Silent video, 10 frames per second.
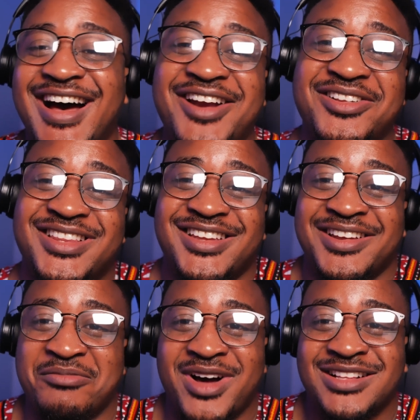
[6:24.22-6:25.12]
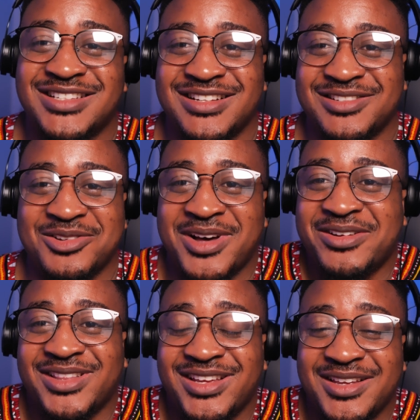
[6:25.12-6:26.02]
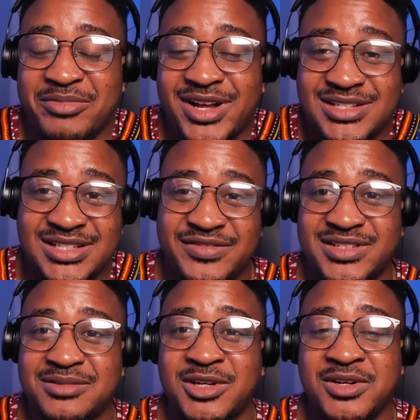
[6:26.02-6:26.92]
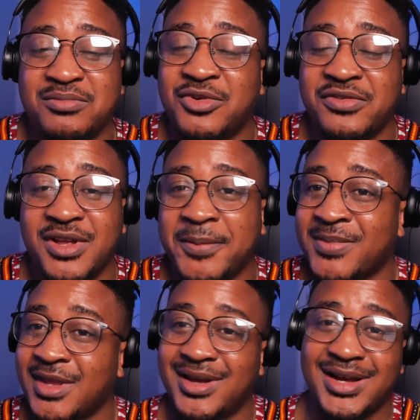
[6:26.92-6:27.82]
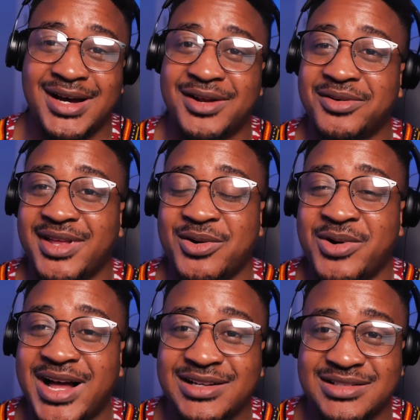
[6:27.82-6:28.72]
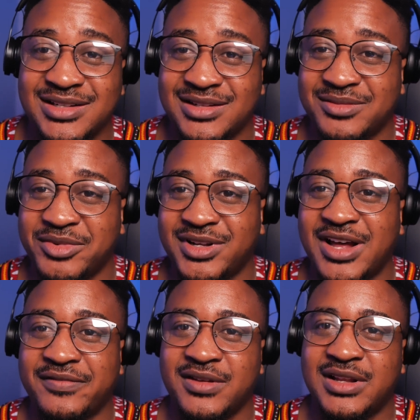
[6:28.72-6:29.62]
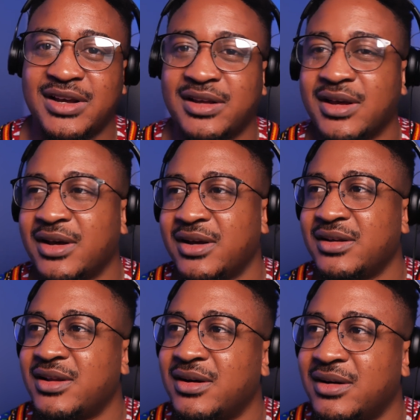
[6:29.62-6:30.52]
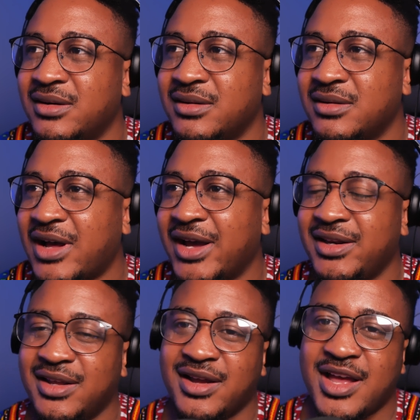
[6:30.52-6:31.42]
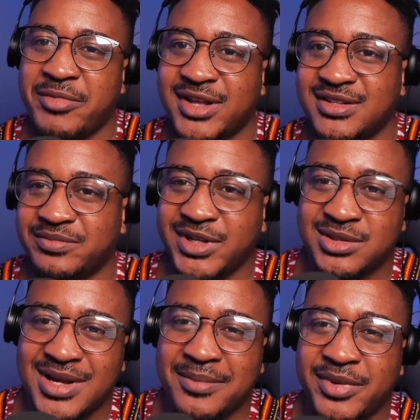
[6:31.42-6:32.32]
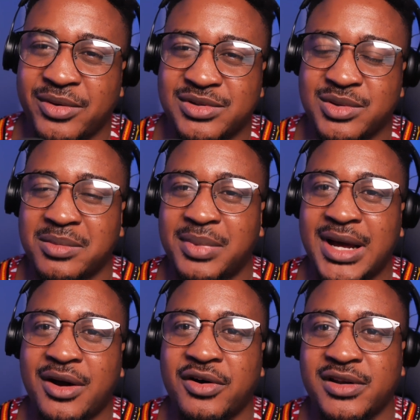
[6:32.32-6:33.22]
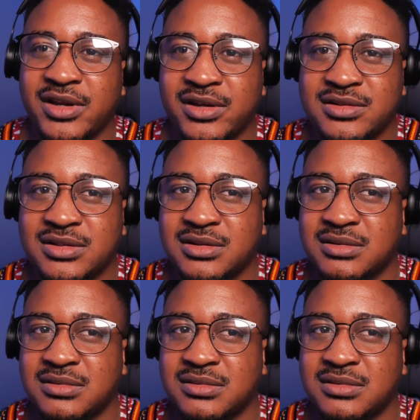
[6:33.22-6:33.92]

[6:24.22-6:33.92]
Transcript: I don't think it matters. You know, I don't think it matters. If it's a good movie, I don't care who acts it. But I feel like the idea here might have been to appeal to a black audience.